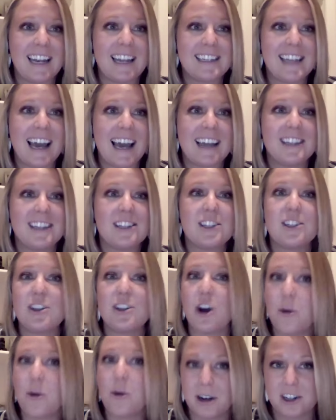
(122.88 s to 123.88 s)
has had
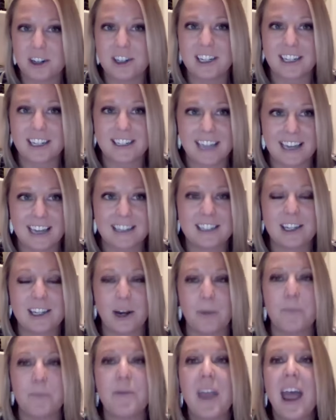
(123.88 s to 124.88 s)
so much success.
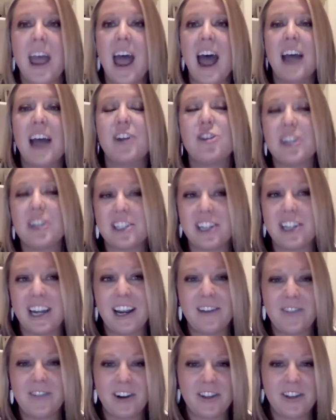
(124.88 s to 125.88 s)
So, Tricia,
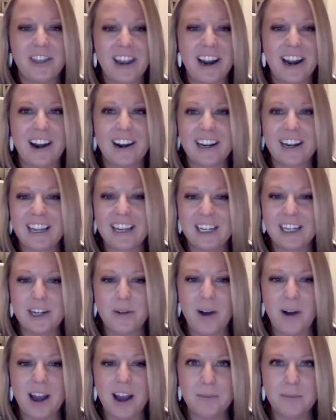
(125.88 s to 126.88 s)
if you're there, can
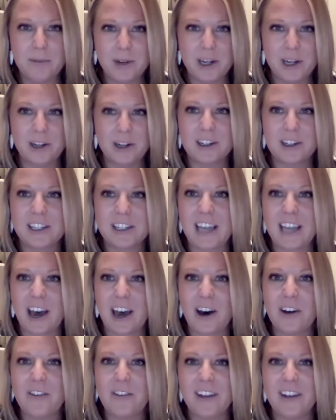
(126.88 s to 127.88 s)
you unmute
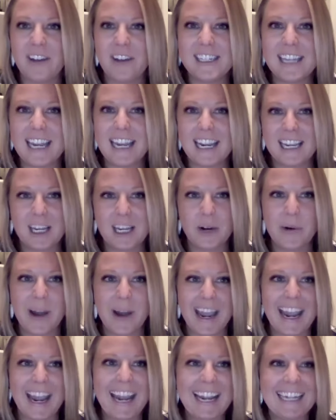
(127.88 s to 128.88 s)
yourself and take it
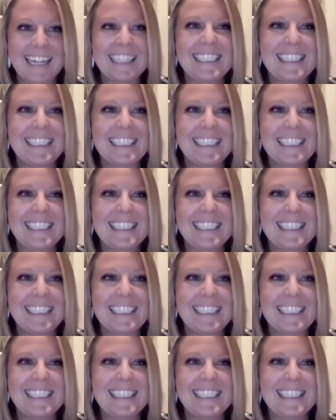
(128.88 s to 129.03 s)
away?